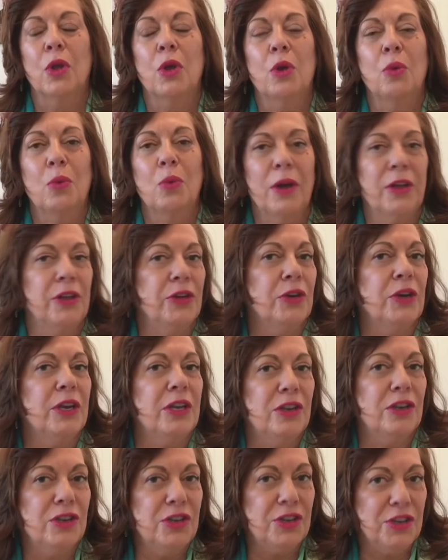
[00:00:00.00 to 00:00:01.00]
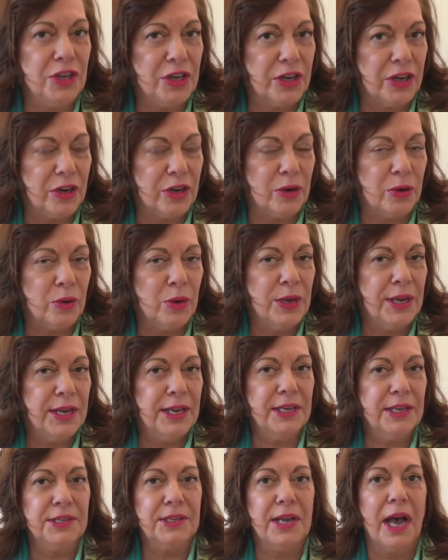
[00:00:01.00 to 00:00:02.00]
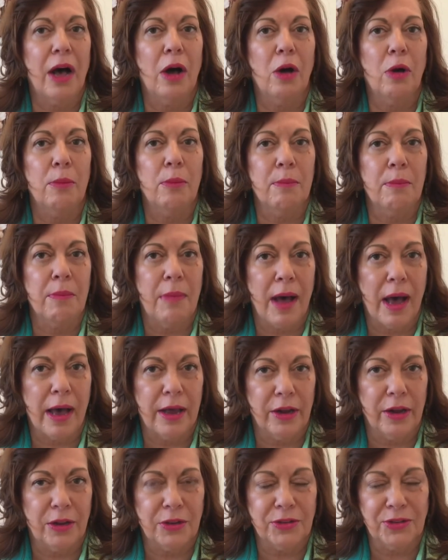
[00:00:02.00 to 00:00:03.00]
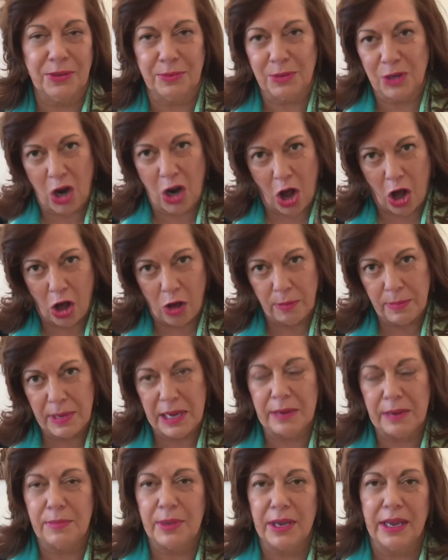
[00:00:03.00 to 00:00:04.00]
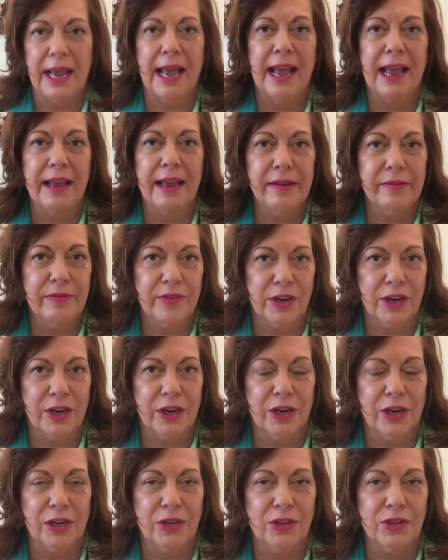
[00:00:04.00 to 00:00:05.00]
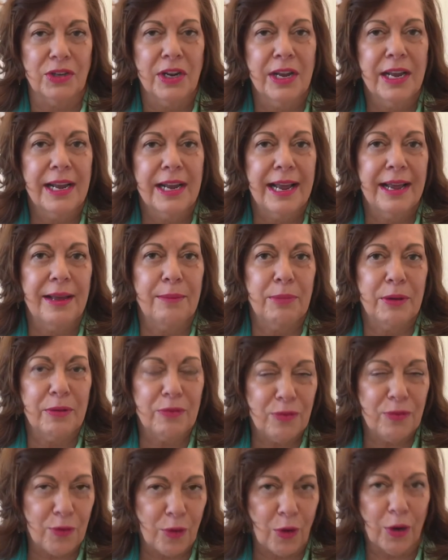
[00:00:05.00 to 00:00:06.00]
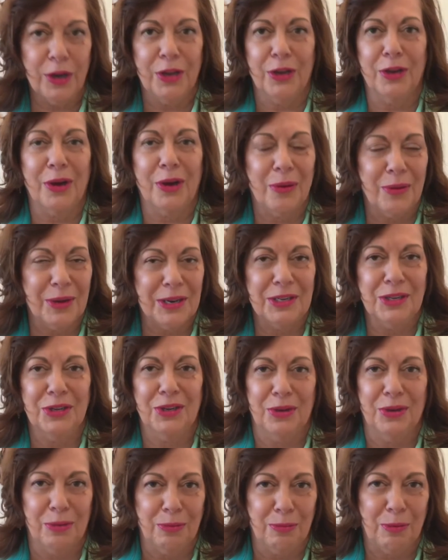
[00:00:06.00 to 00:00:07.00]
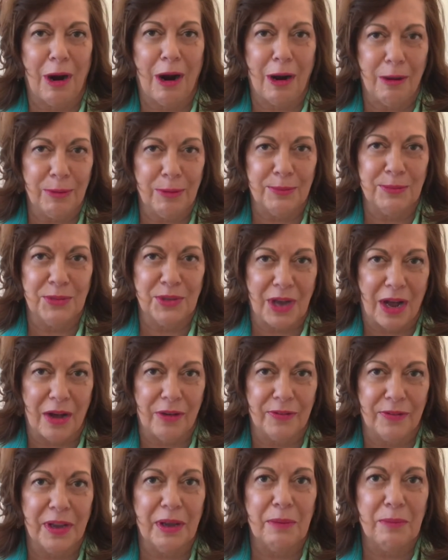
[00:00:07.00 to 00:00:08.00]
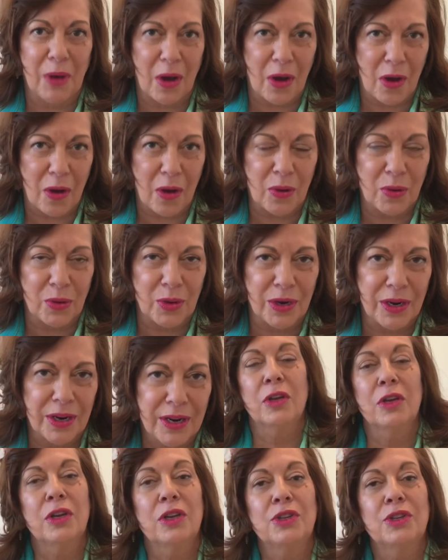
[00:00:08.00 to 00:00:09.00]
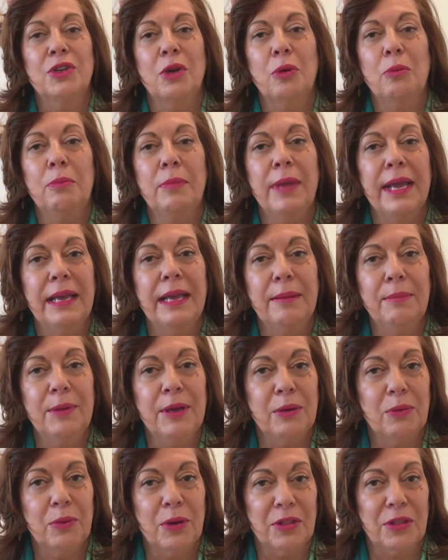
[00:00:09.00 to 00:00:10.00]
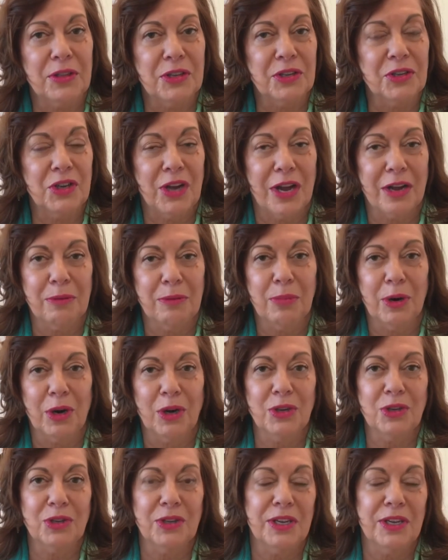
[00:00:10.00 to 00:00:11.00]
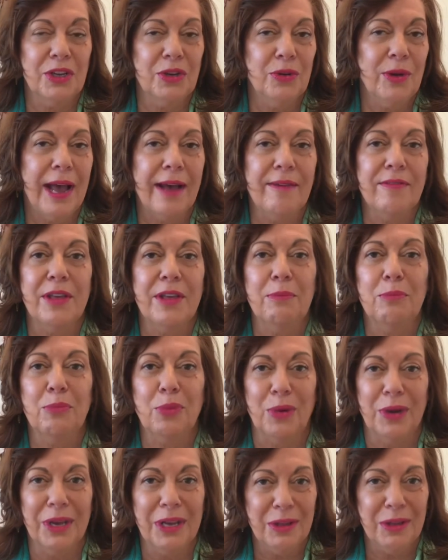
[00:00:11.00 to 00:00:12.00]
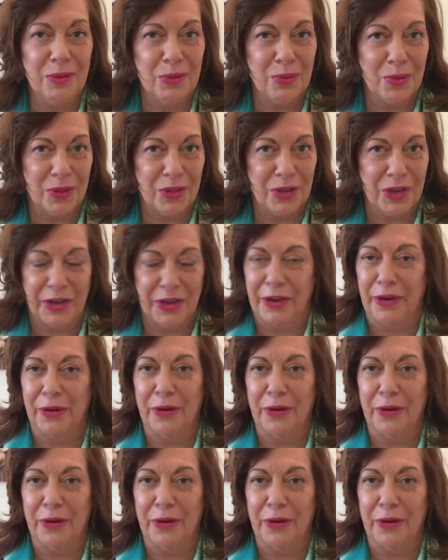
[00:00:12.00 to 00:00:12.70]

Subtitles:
What you can do is help model some calming behaviors before you go into problem-solving mode. So maybe with this young person, you have them breathe with you.